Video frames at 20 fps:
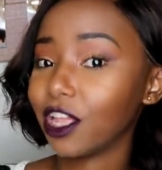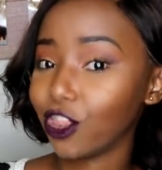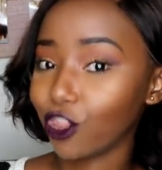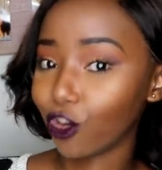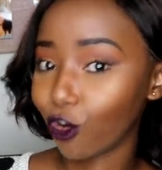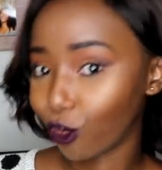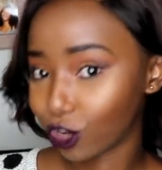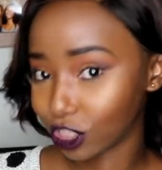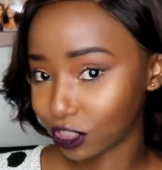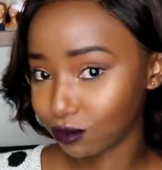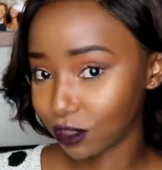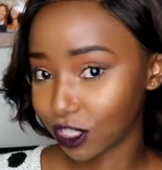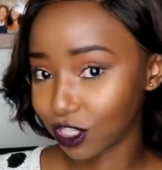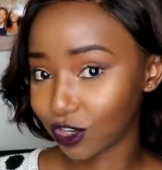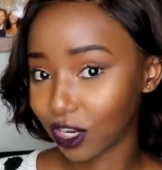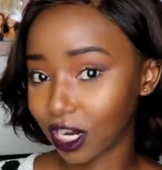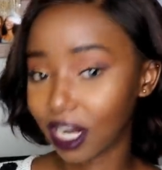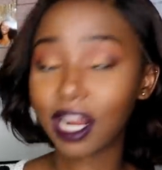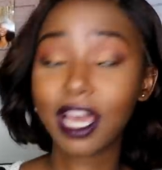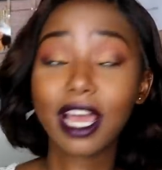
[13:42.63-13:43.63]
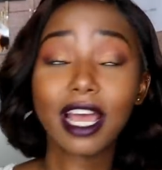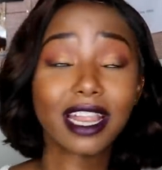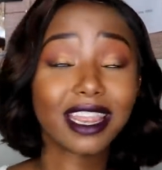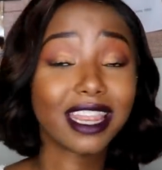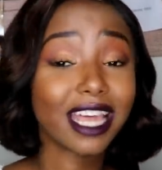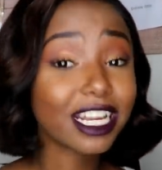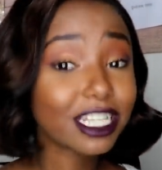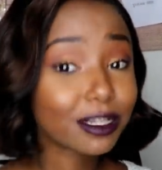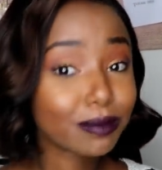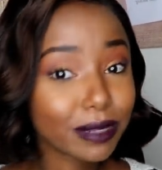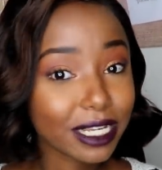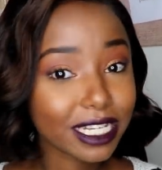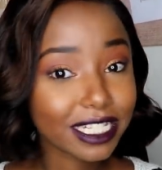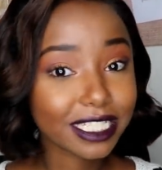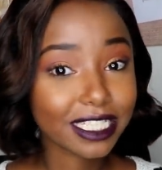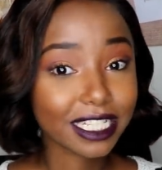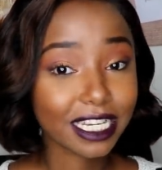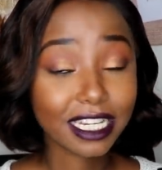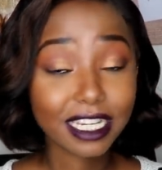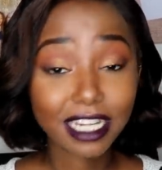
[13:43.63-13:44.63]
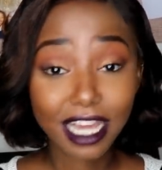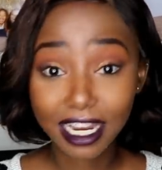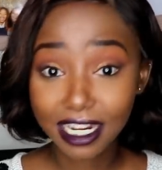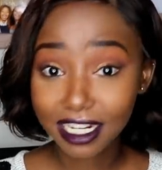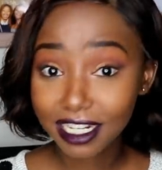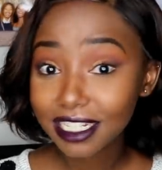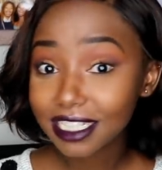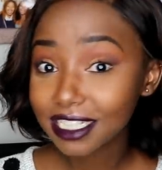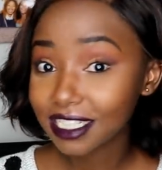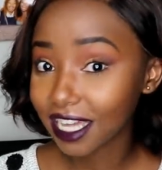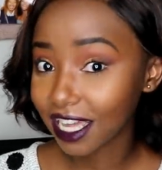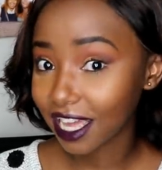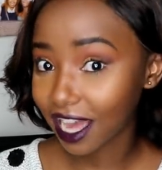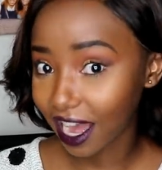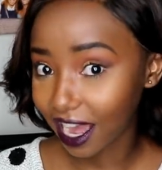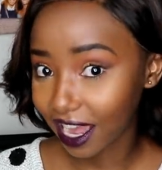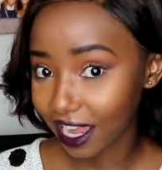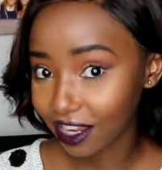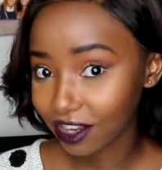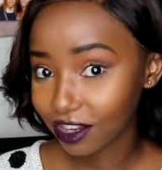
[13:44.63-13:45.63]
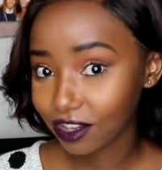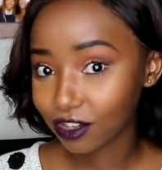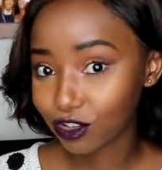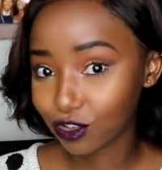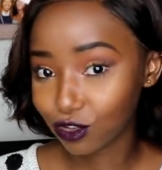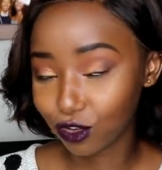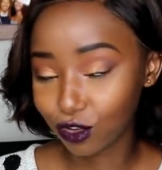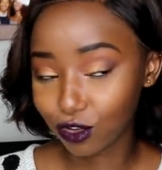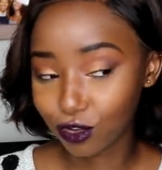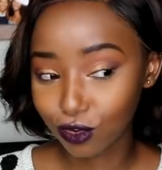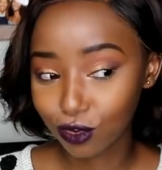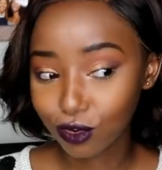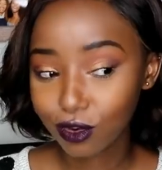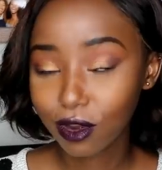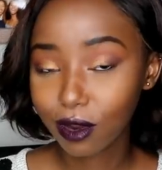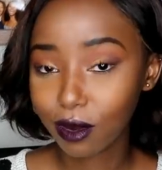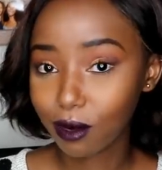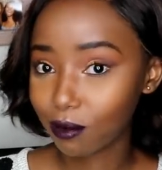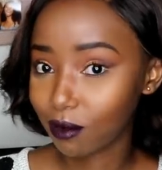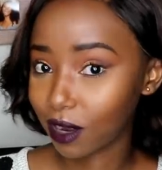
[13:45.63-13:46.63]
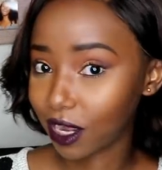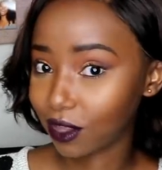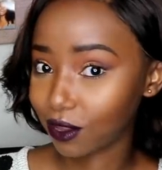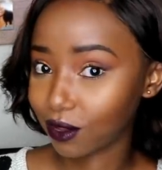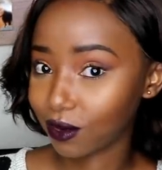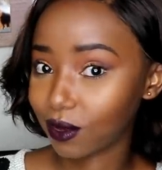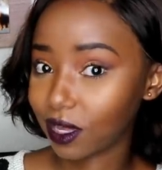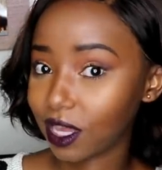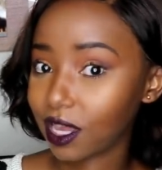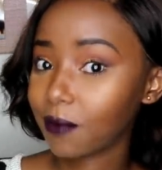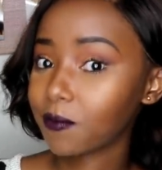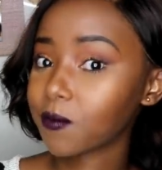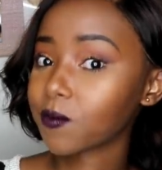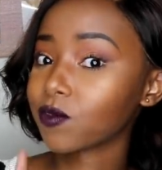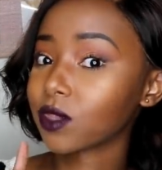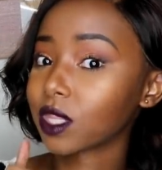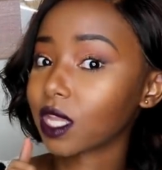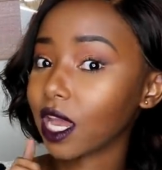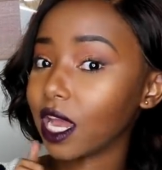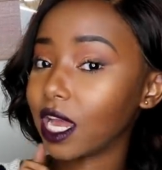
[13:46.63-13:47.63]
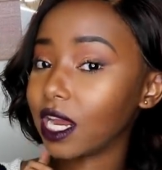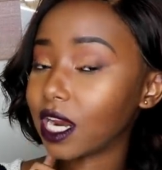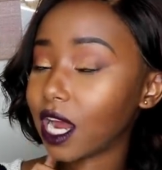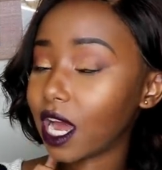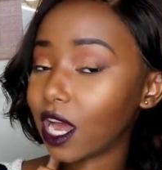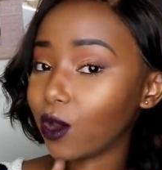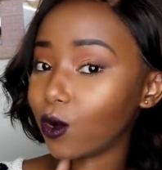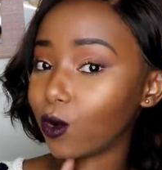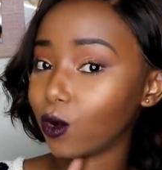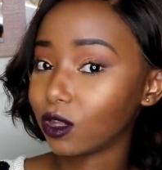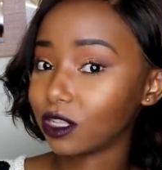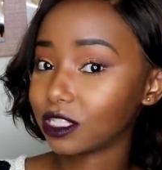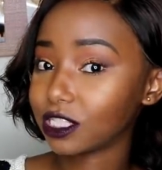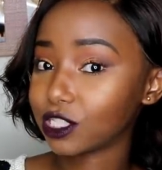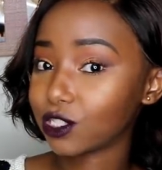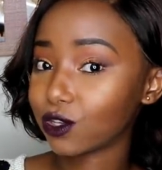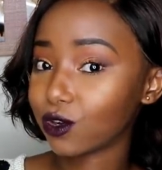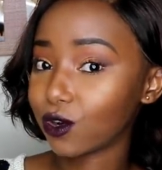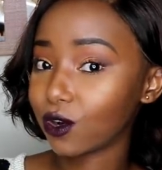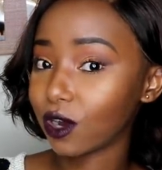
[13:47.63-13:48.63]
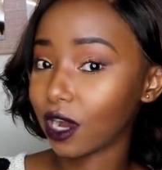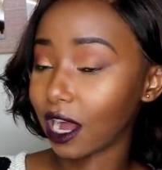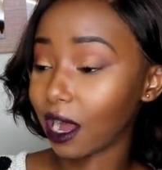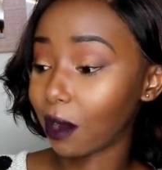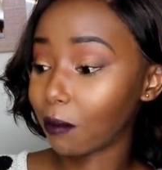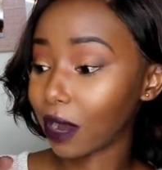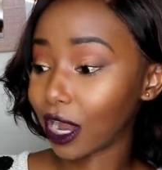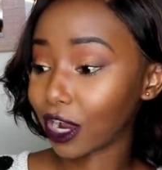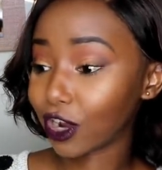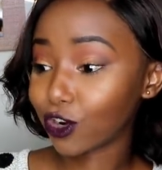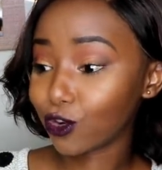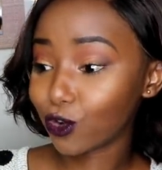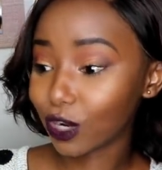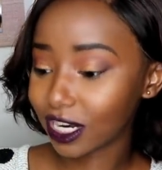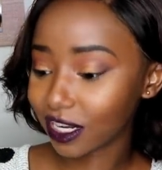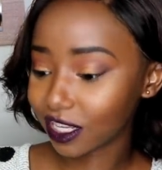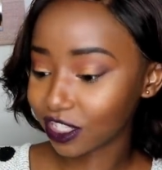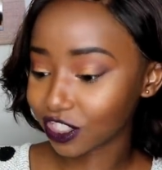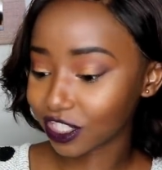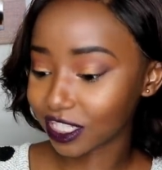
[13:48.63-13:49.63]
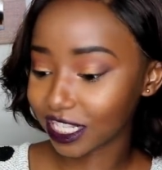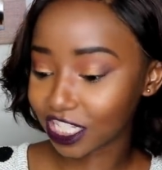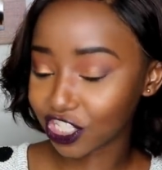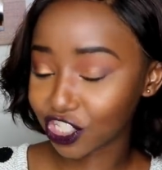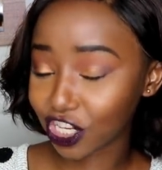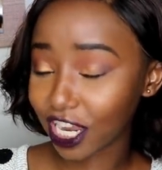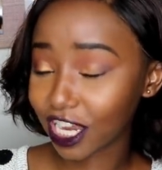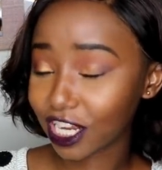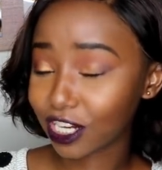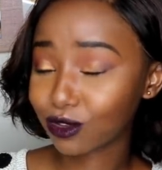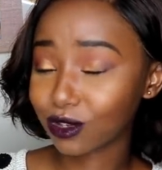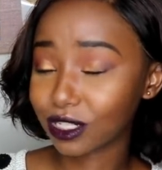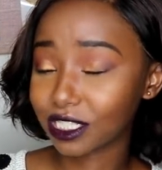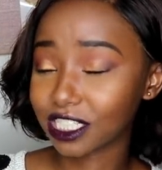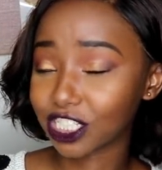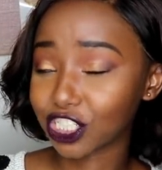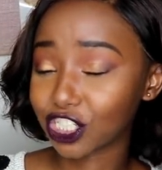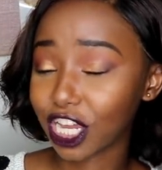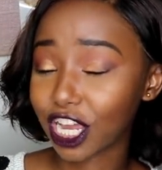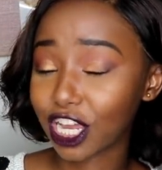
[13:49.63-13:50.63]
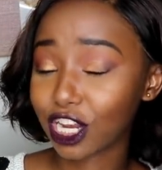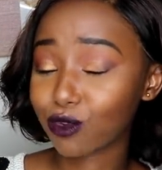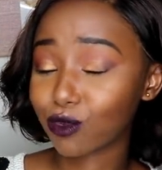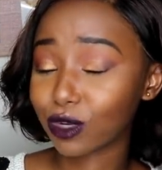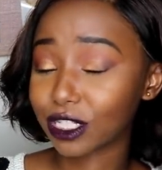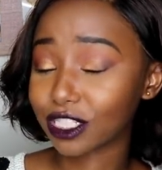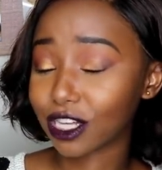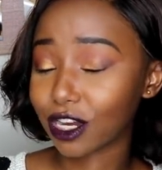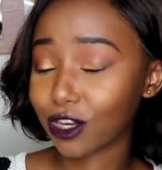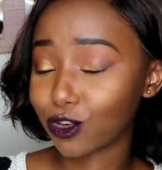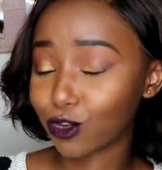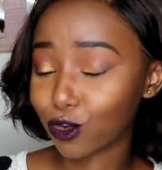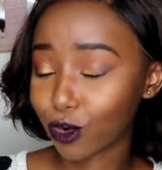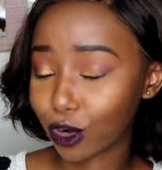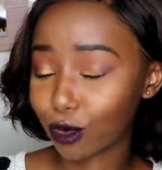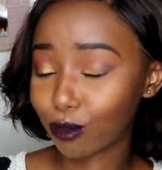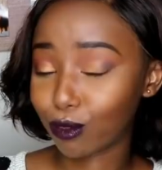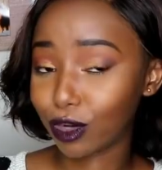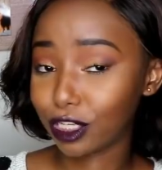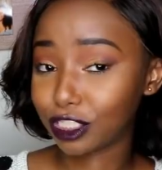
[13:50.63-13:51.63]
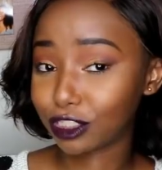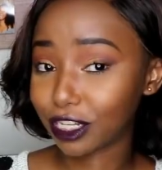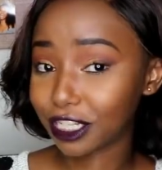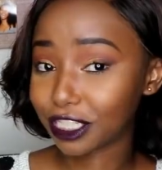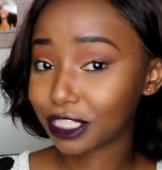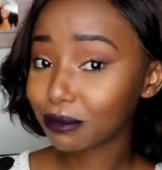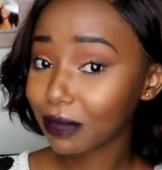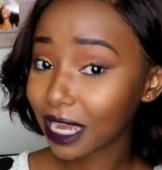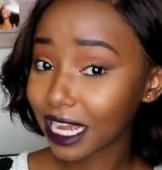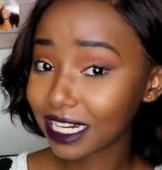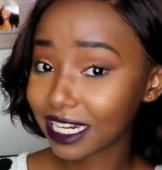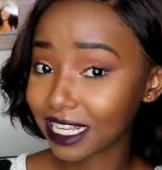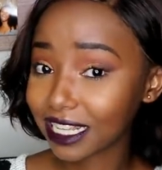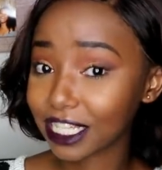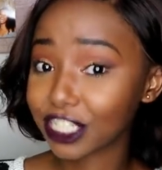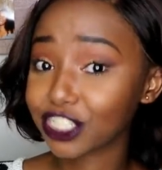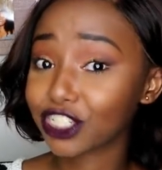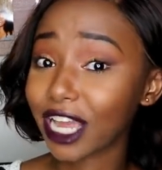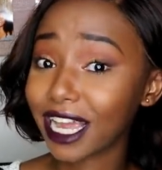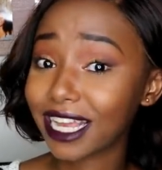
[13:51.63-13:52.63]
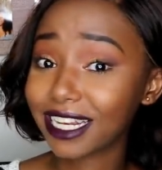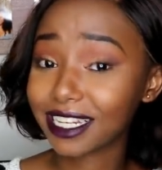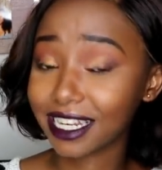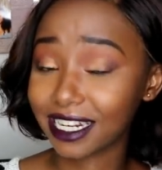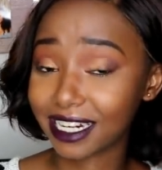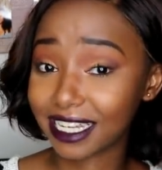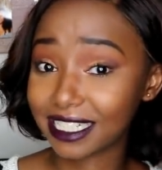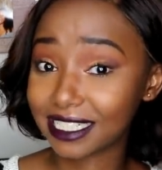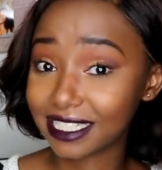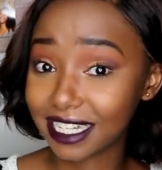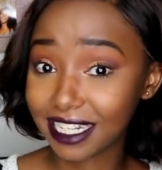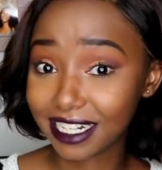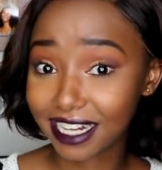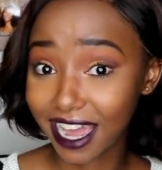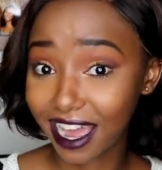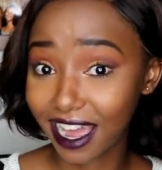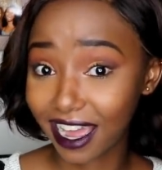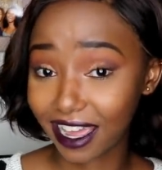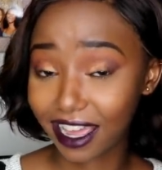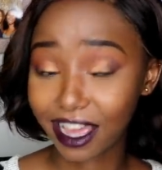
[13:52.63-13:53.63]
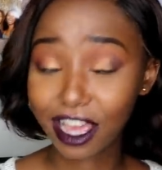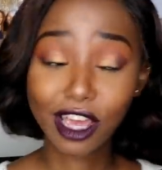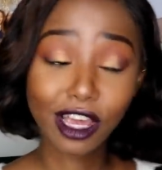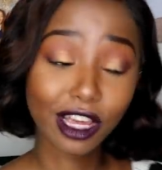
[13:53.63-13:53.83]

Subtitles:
the hospital. That being said, I did say hi to you, by the way, and I also acknowledged the child because the child was adorable. So I smiled at the child and I said hi.